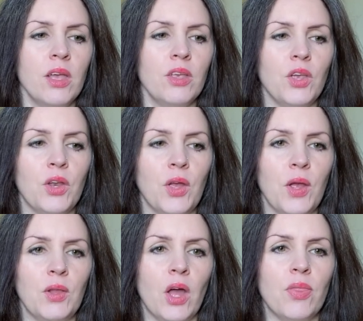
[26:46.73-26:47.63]
you
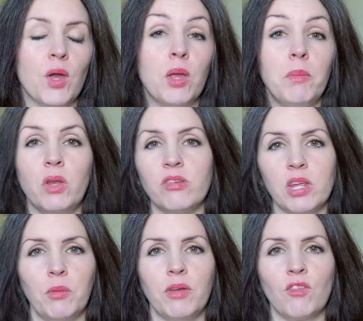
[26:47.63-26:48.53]
know, like the
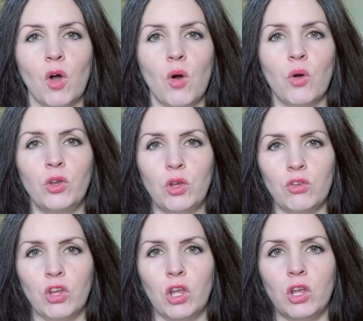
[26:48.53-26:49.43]
community we've got on
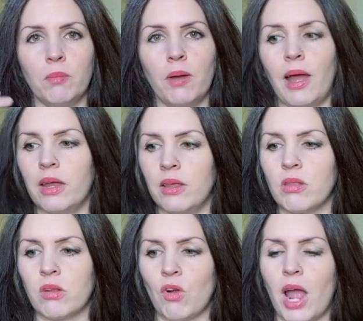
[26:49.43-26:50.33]
YouTube and
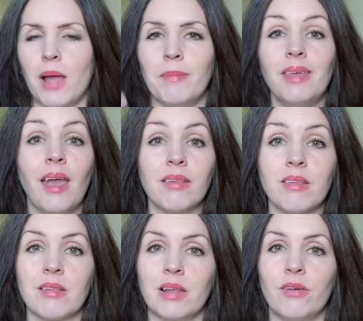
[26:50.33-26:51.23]
Instagram. Yes,
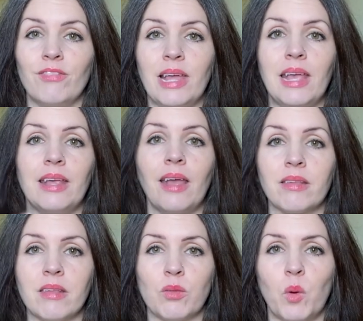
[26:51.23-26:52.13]
it's lovely.
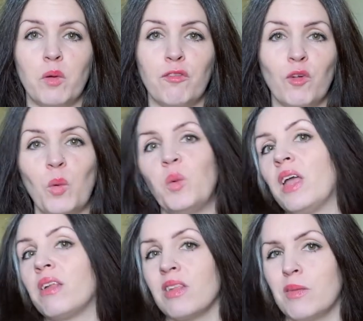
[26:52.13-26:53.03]
Yes, it's wonderful.
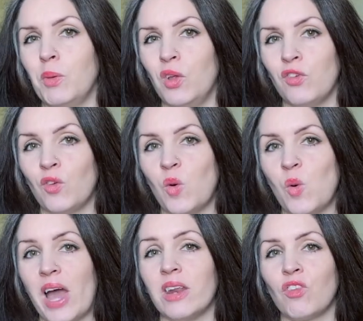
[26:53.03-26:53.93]
Yes, it's beautiful
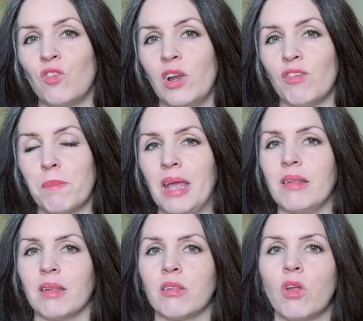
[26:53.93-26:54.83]
and it's full of
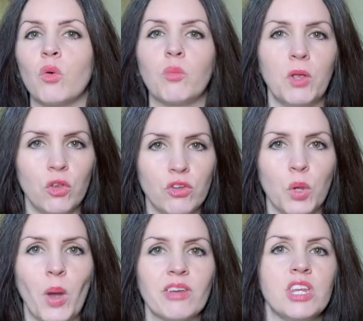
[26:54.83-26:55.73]
amazing souls, but you
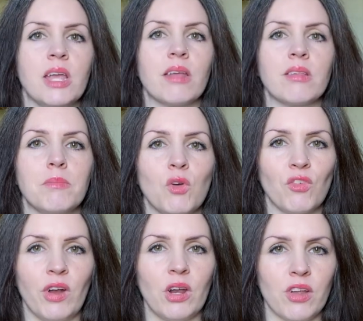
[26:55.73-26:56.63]
do actually get some not
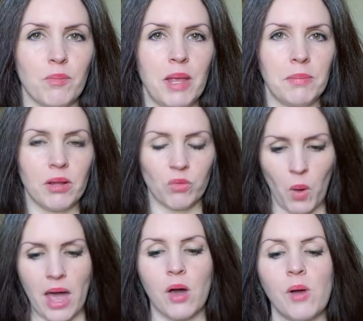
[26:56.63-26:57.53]
very nice people as
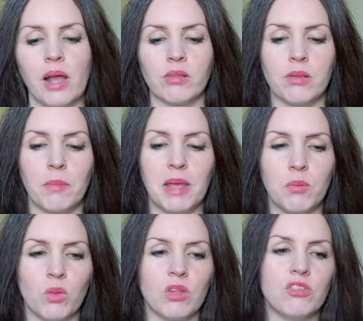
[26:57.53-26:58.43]
well and some
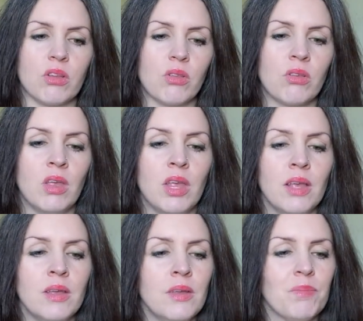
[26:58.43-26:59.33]
people that just
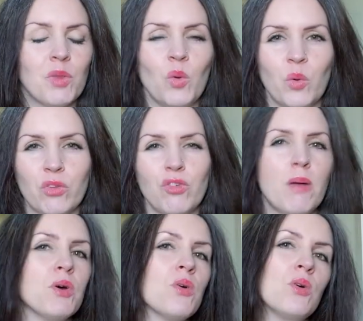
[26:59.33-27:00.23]
cause
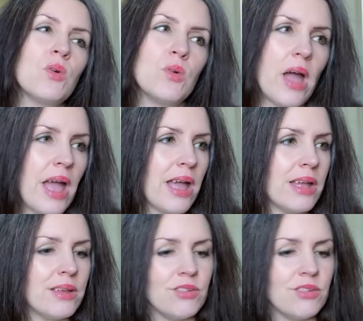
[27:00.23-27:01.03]
trouble and